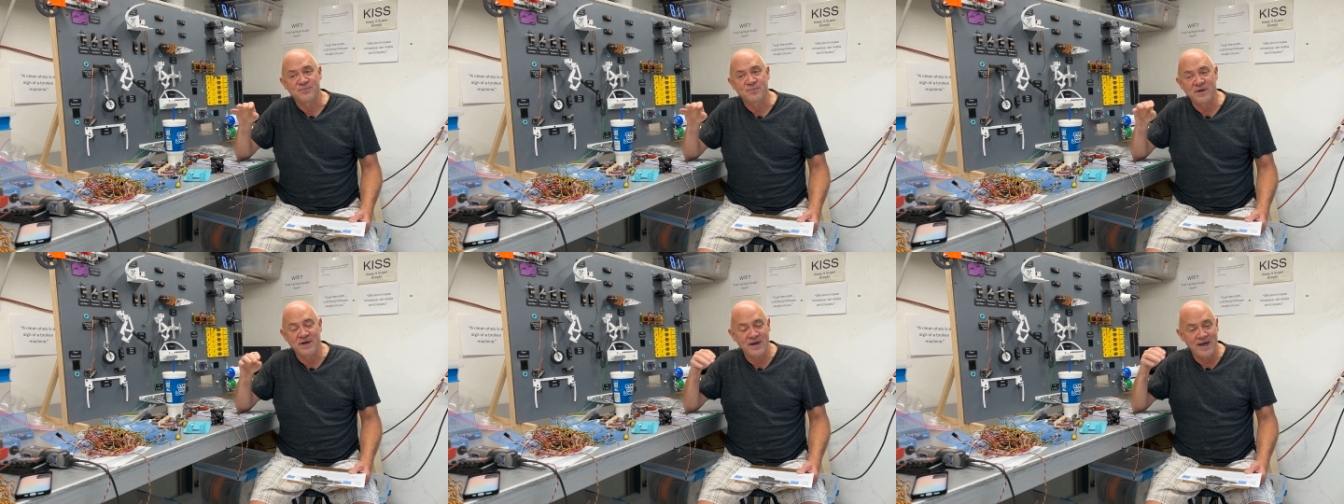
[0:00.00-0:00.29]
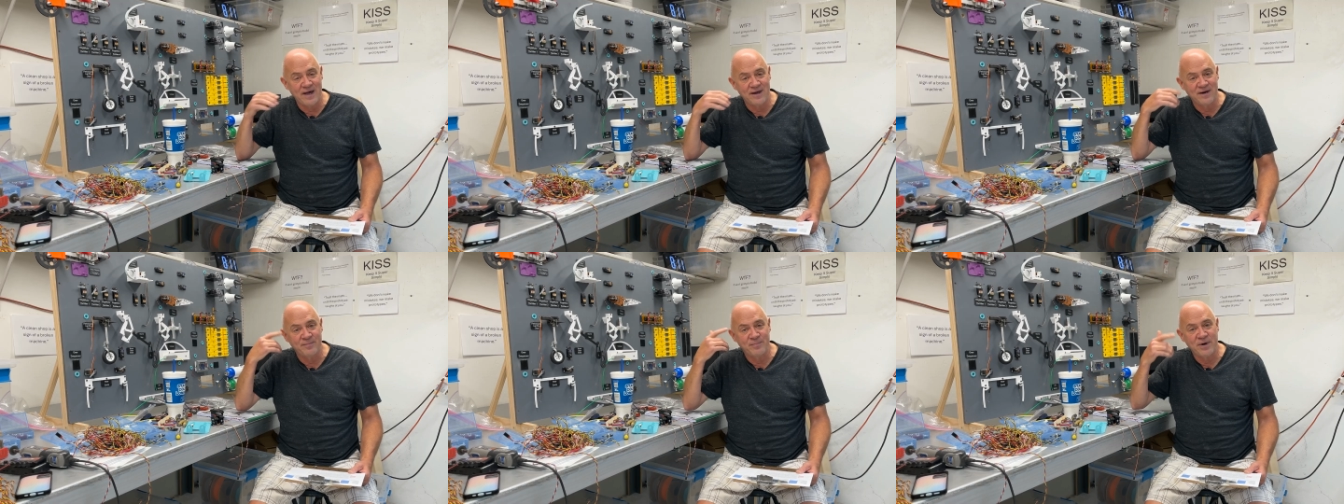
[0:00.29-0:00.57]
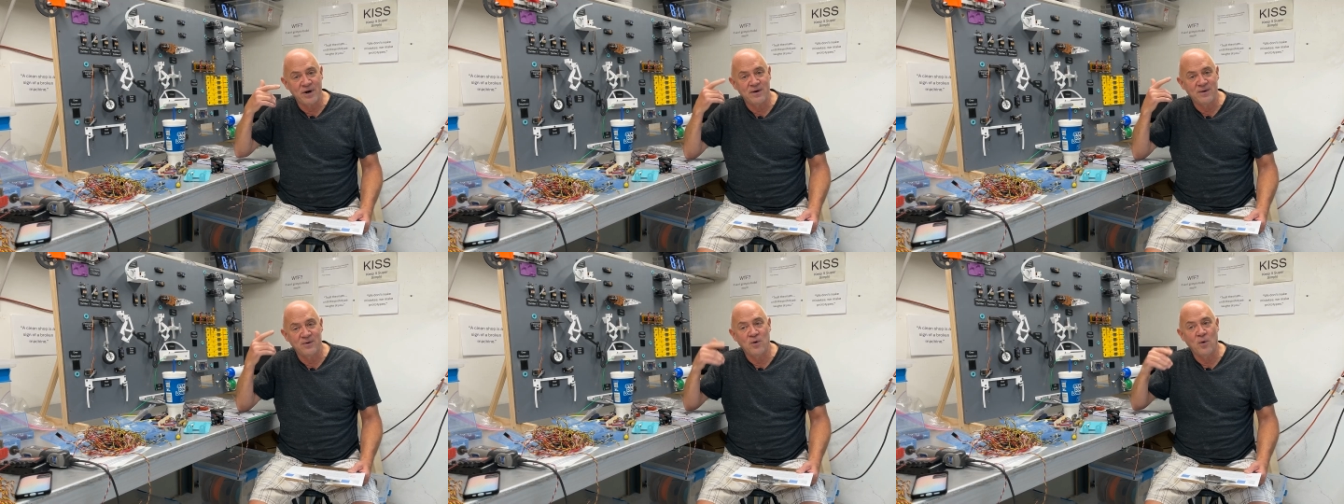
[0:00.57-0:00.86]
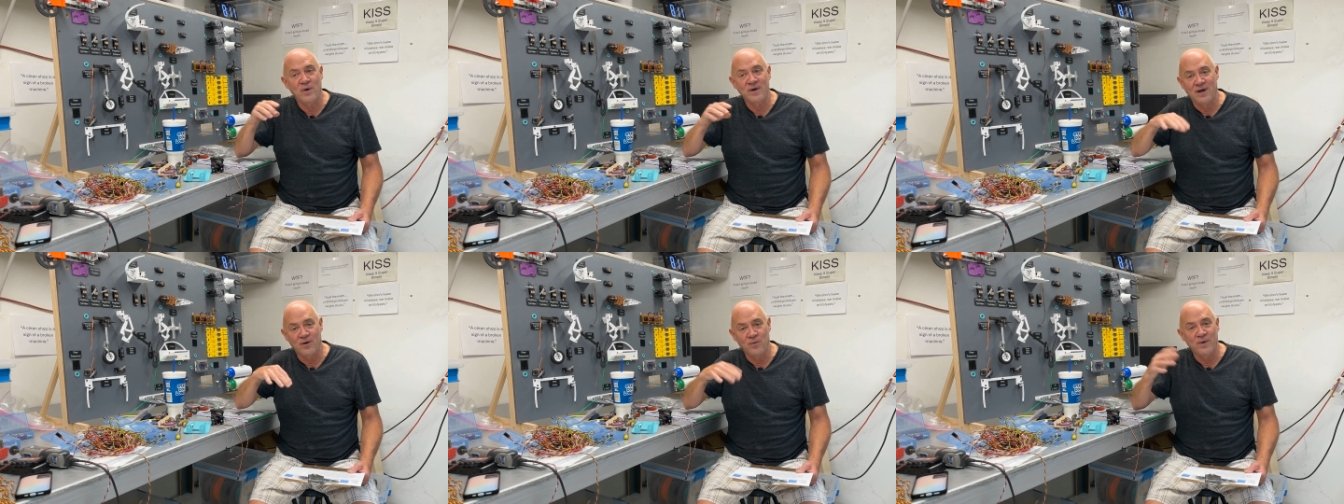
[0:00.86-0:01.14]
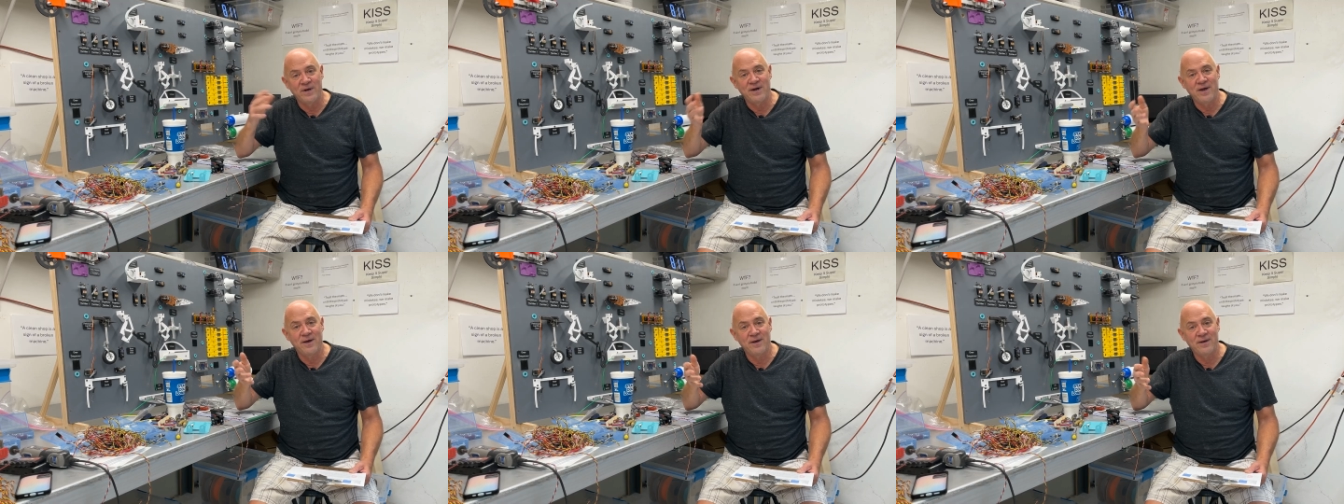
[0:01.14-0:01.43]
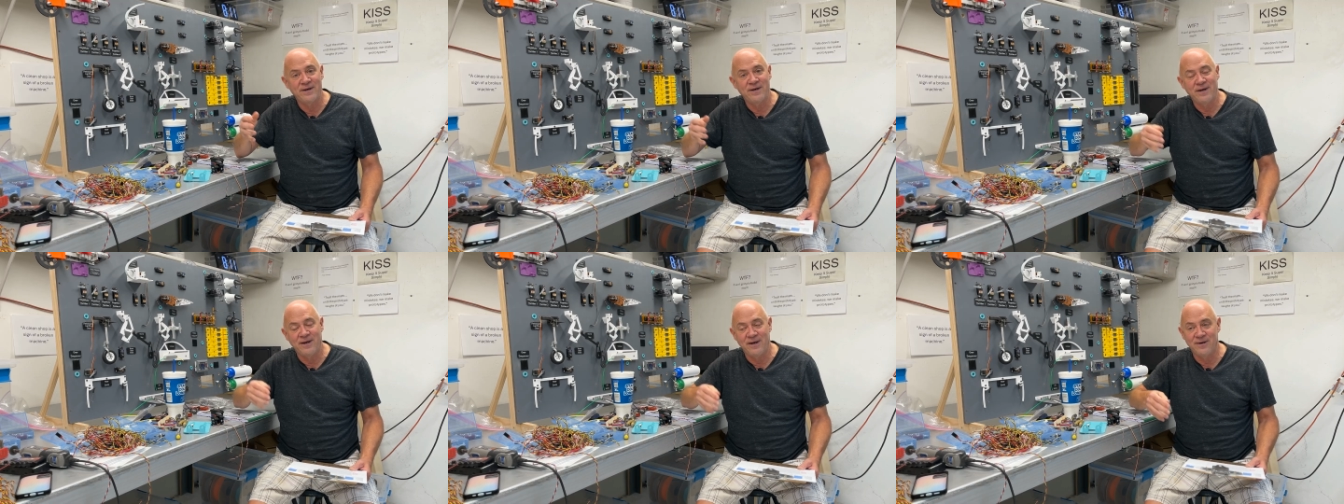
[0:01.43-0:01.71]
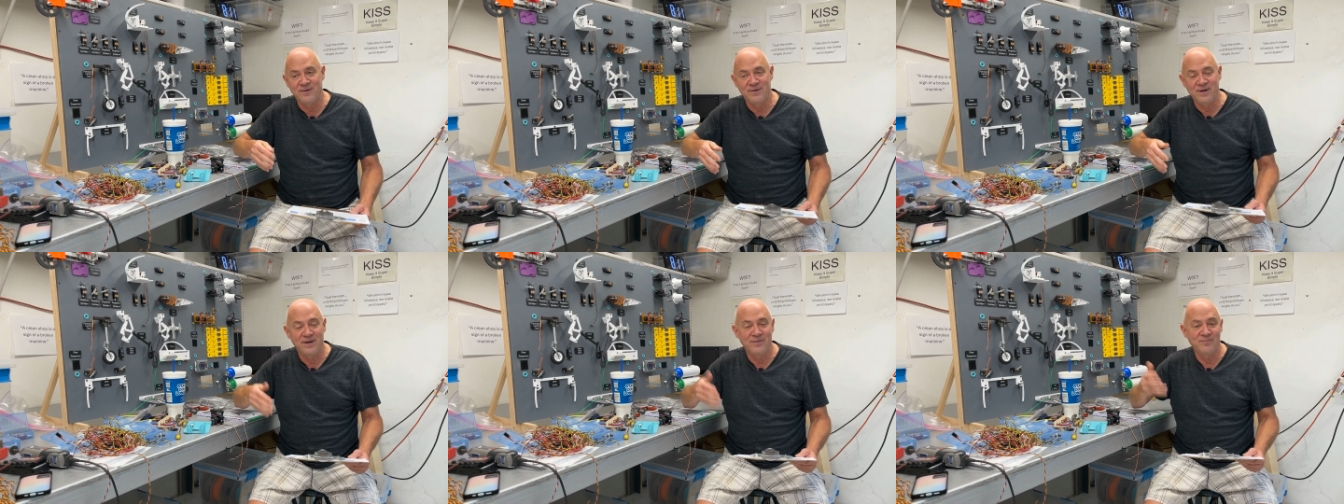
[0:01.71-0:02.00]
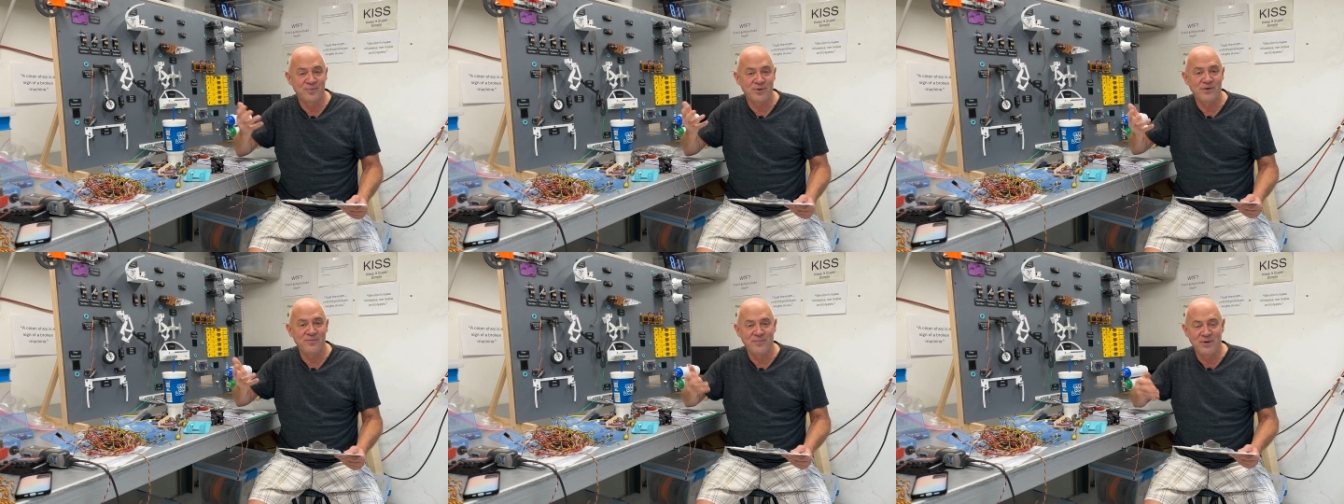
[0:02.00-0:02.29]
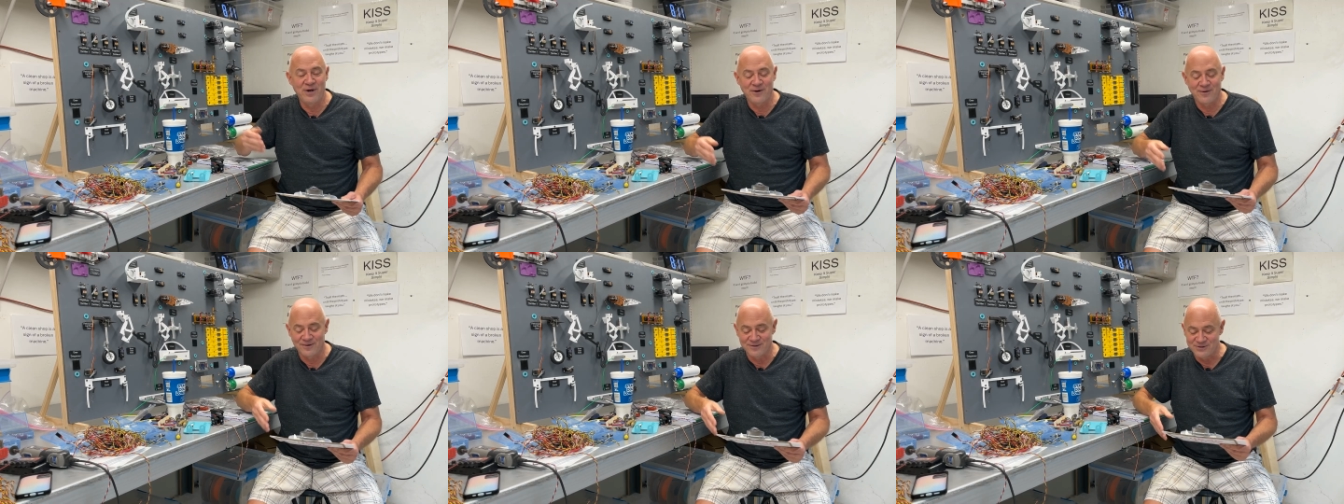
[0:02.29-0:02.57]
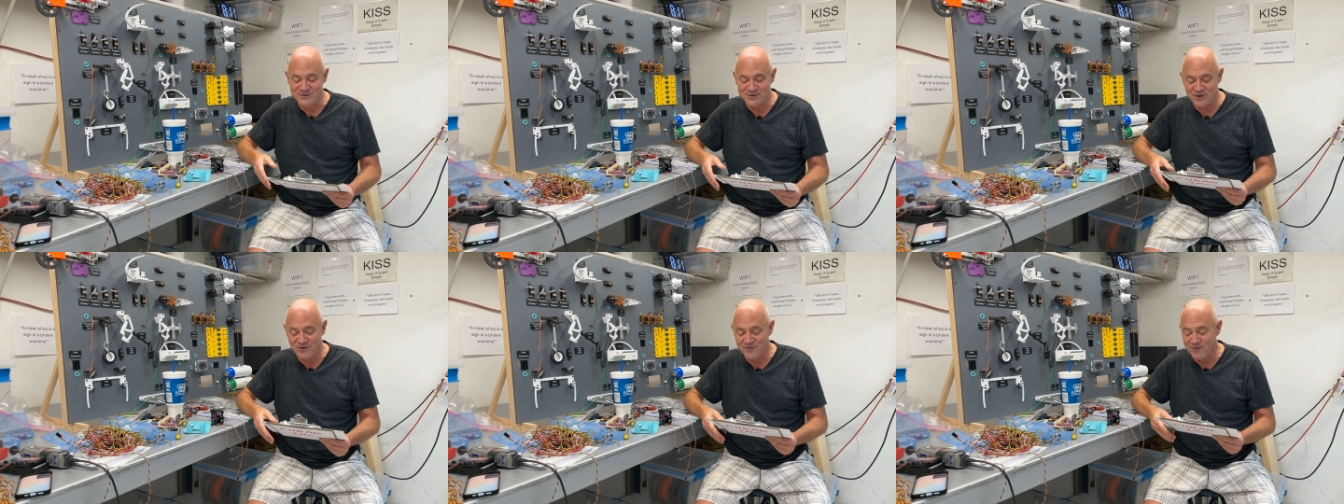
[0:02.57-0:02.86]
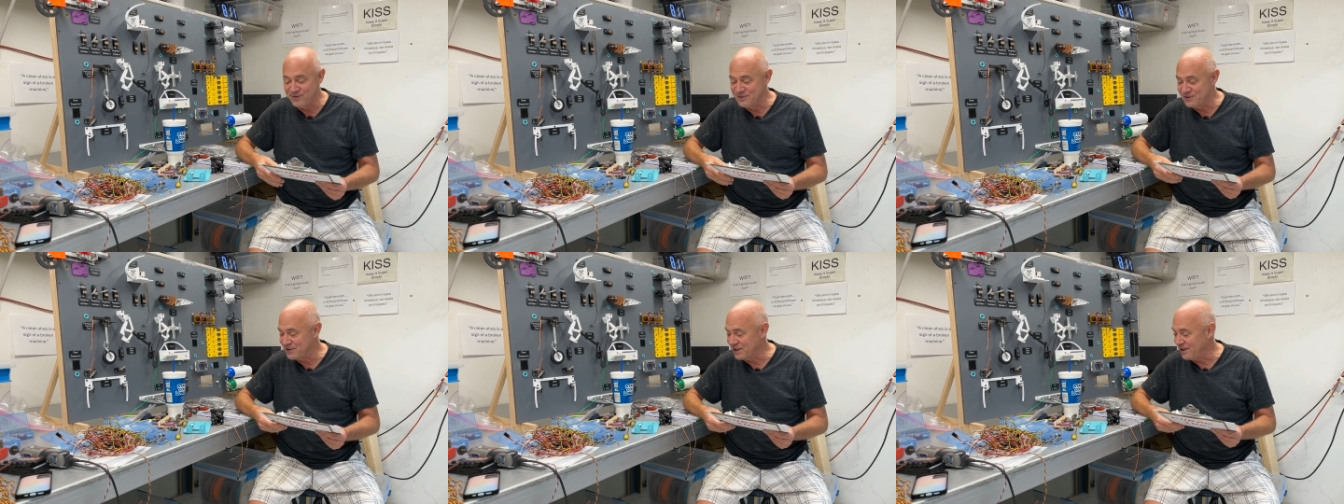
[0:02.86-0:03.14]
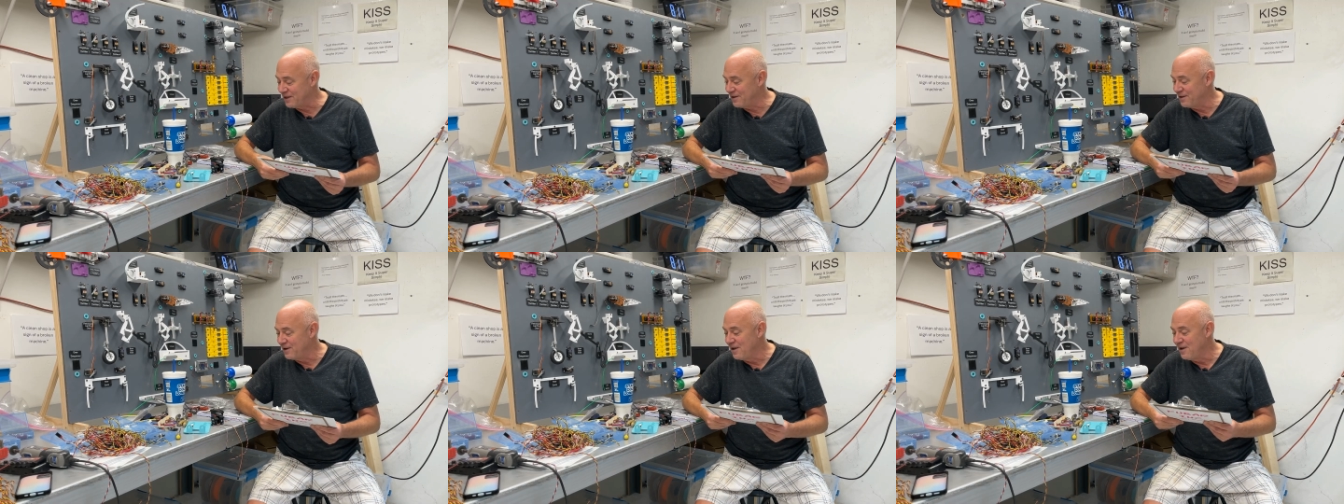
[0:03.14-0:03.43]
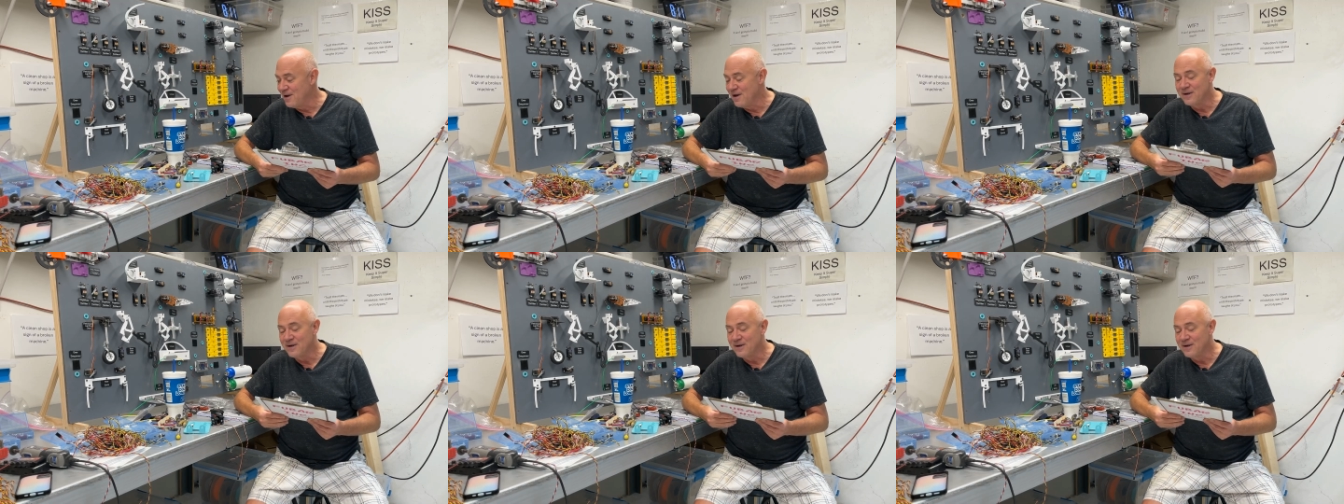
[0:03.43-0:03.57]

but out of paranoia, I went ahead and, and put bigger servos in it.